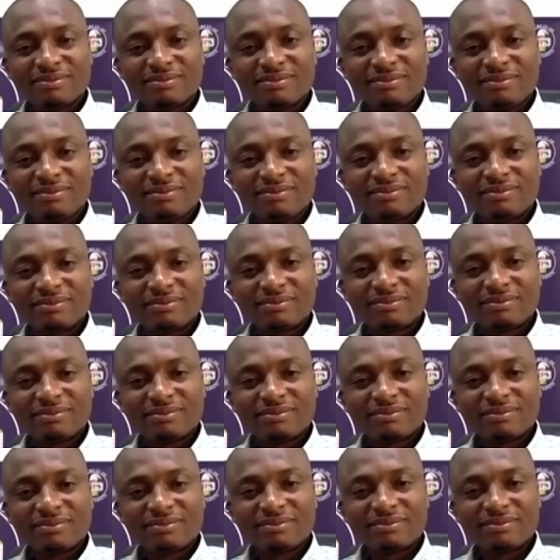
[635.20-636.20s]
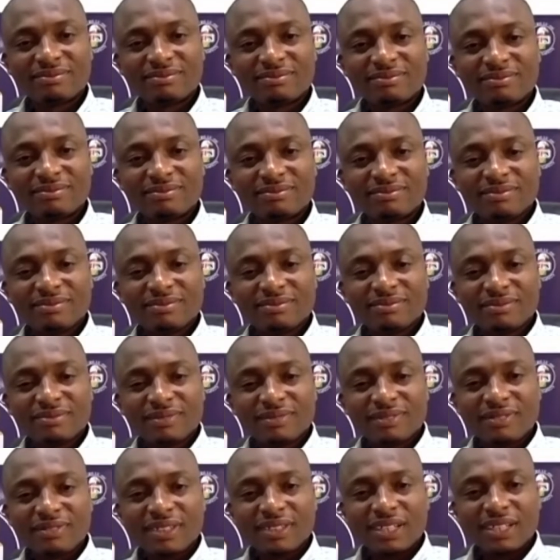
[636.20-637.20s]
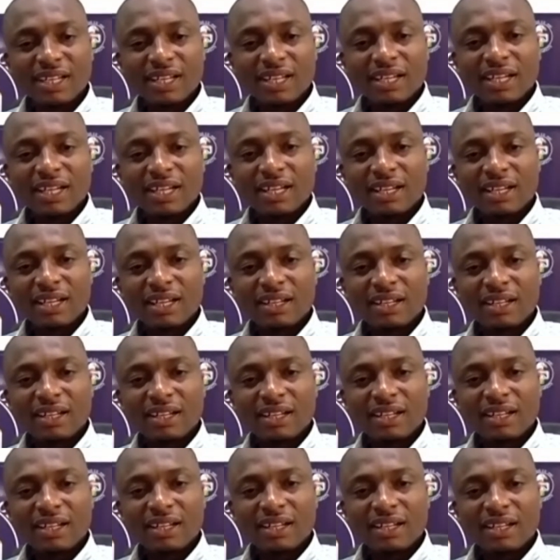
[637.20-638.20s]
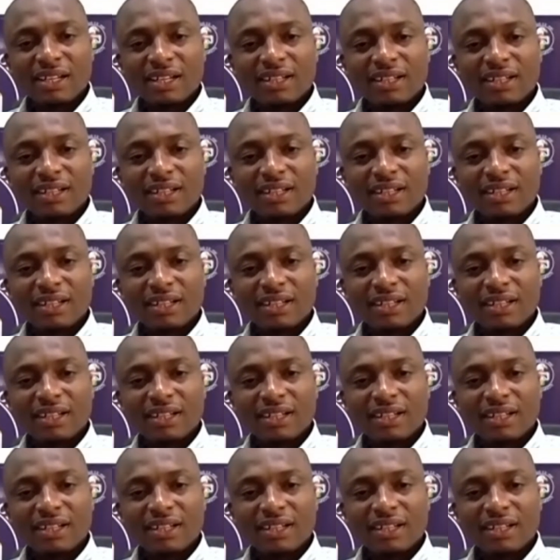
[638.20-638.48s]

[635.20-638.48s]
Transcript: (silent)